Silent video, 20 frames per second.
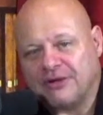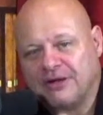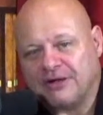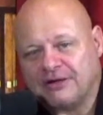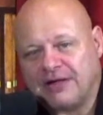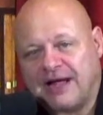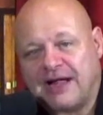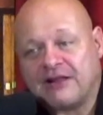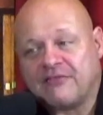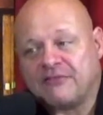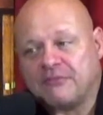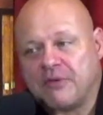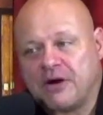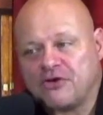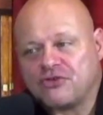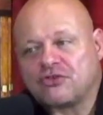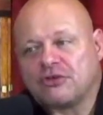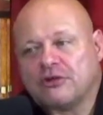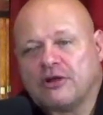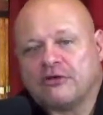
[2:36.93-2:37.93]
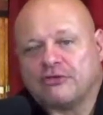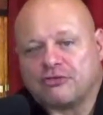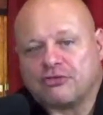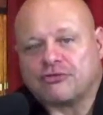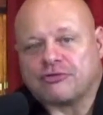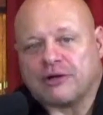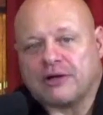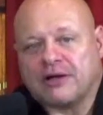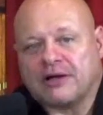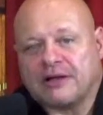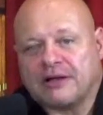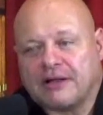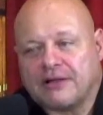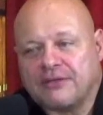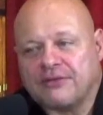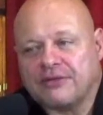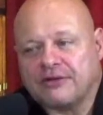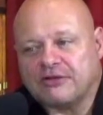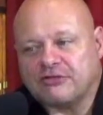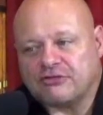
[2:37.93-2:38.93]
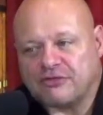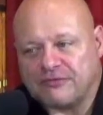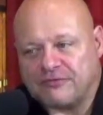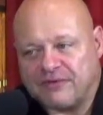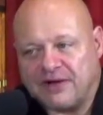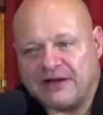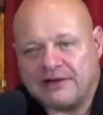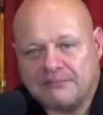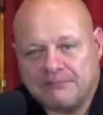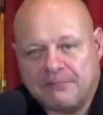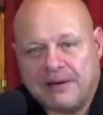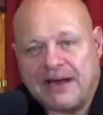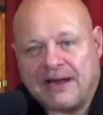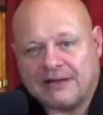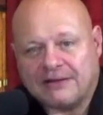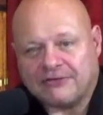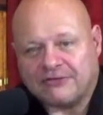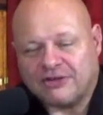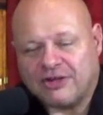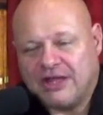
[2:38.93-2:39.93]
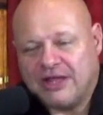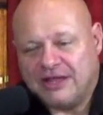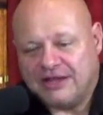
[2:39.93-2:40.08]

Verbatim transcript: A lot of martial arts training, I think, is to find balance,